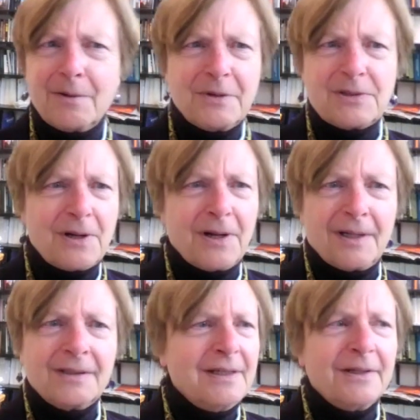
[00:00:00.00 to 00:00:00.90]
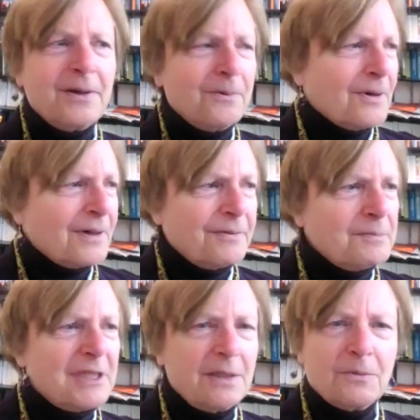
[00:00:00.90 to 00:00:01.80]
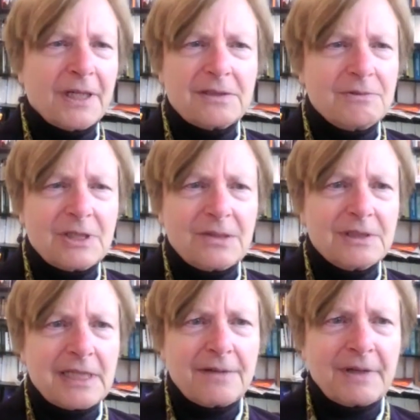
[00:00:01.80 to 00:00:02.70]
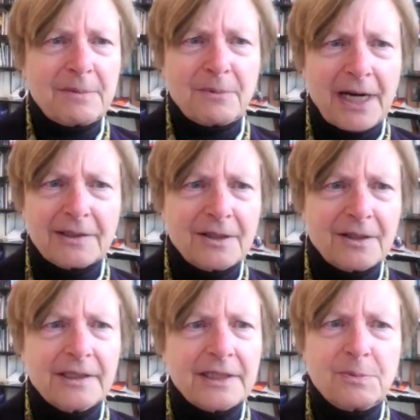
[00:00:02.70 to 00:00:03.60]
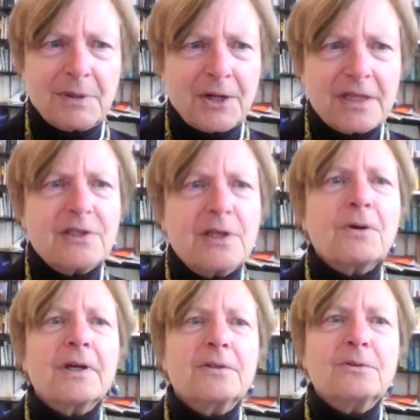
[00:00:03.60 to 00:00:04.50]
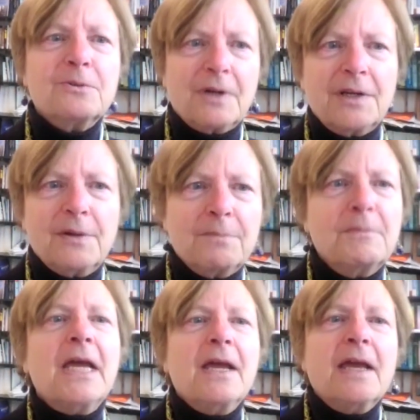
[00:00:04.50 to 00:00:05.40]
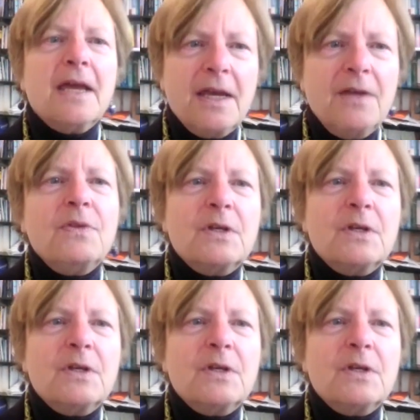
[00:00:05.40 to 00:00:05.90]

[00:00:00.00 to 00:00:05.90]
was all, no, law firms didn't want students to have any practical experience. They were going to train them in the